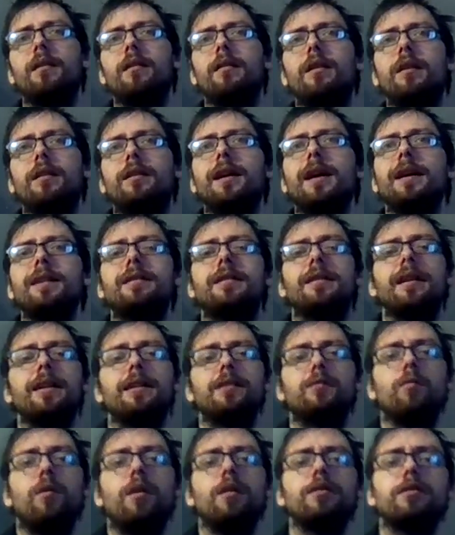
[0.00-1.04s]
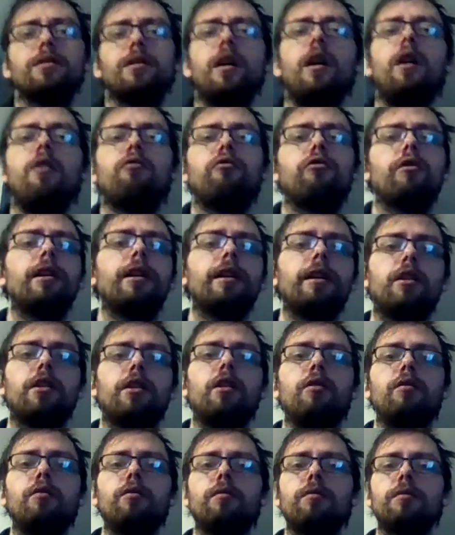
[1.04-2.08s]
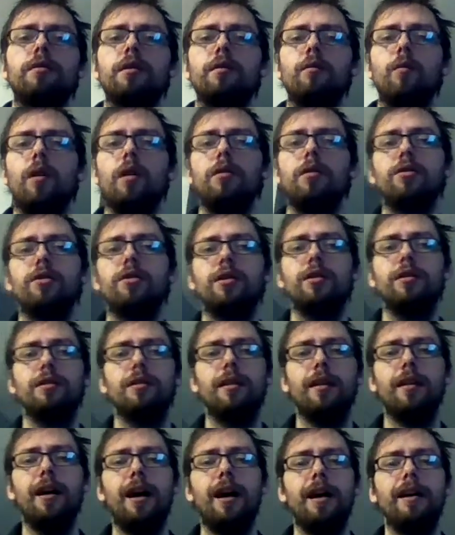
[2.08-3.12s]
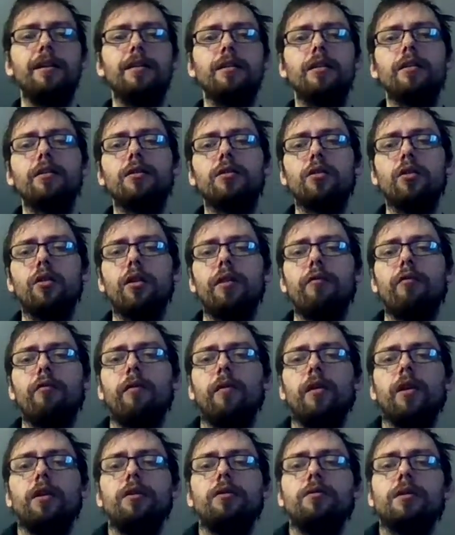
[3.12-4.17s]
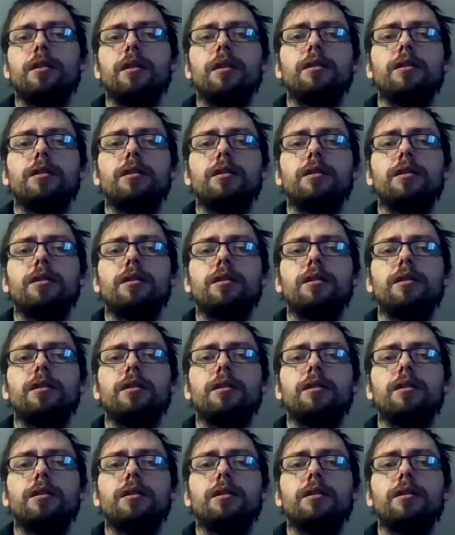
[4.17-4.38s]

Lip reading: the taste test ones are really cool to watch, and the toy reviews